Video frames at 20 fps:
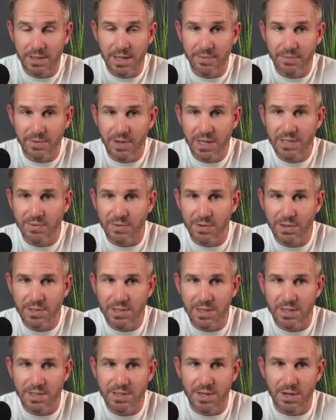and vice
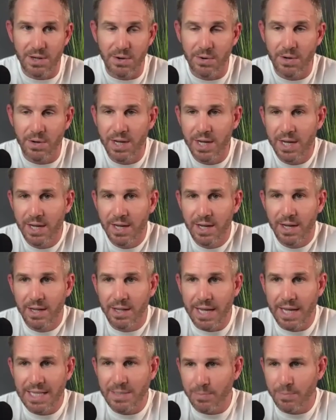versa so
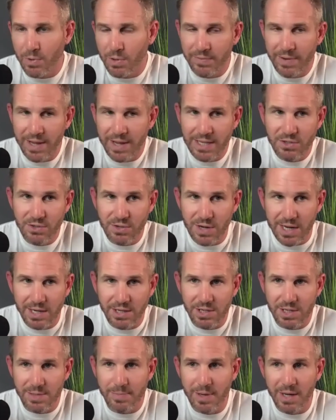that's a more advanced
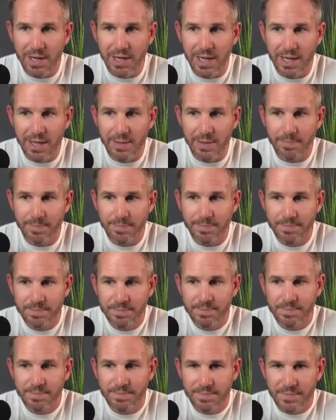strategy but um
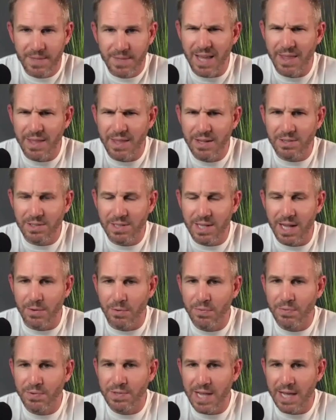yeah i think there's a lot of
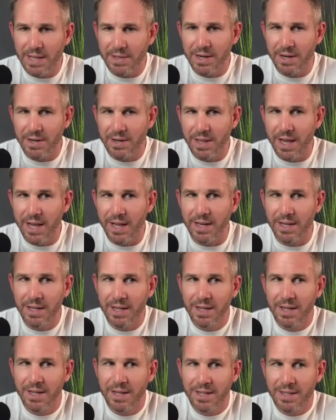roofers out there that
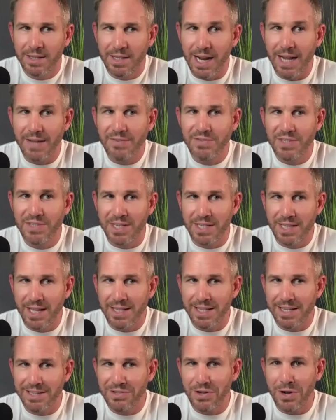that i've seen
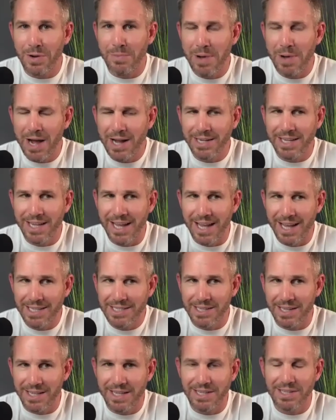that they start
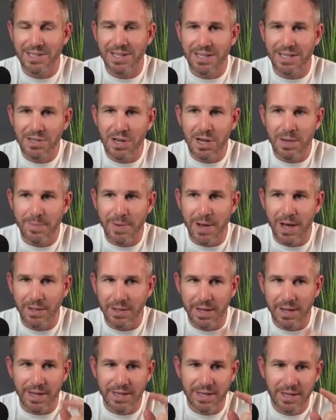podcasts and they, they talk about
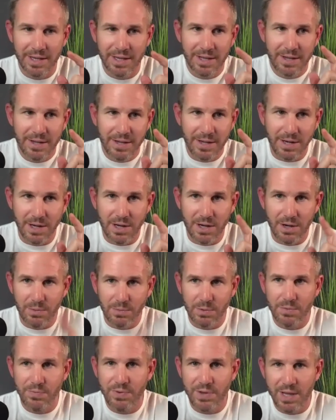like you know
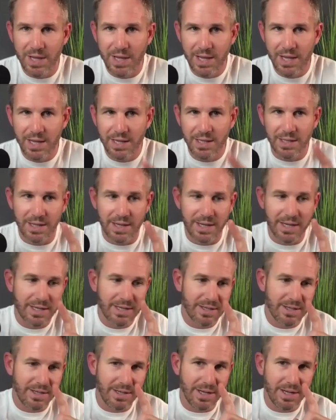roofing
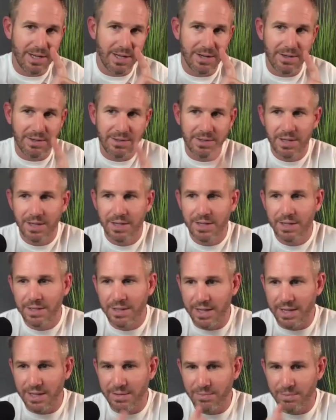like you know
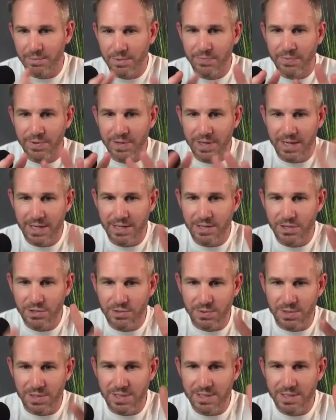like roofing
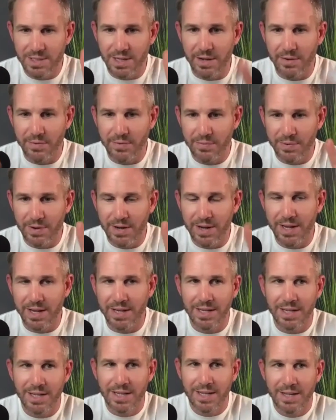industry stuff
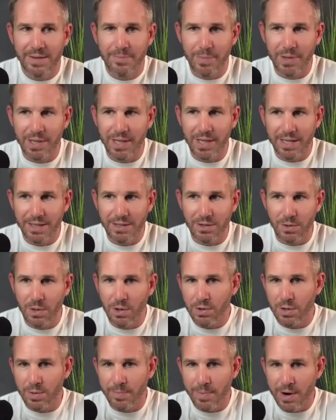right but like their
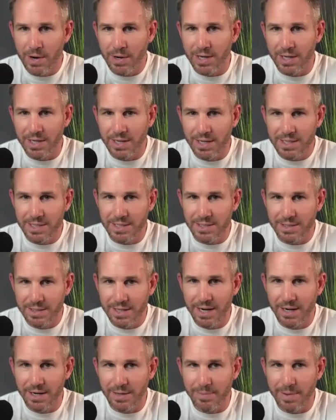local market doesn't
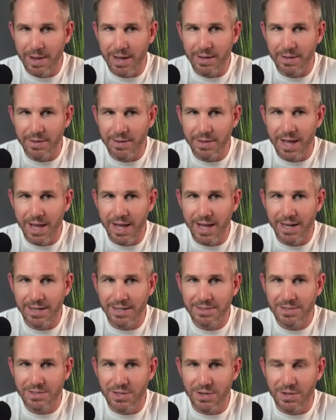care about that
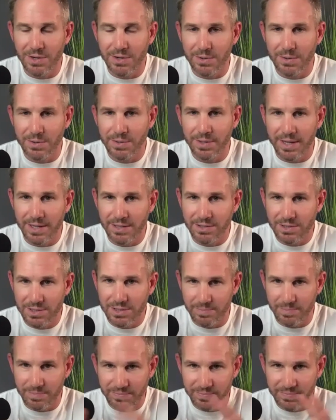so like
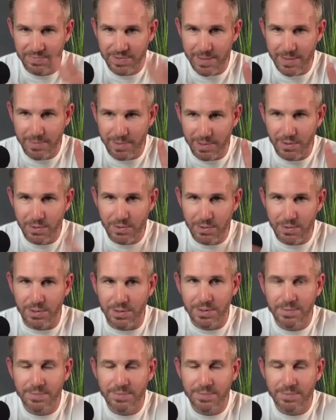just keep it local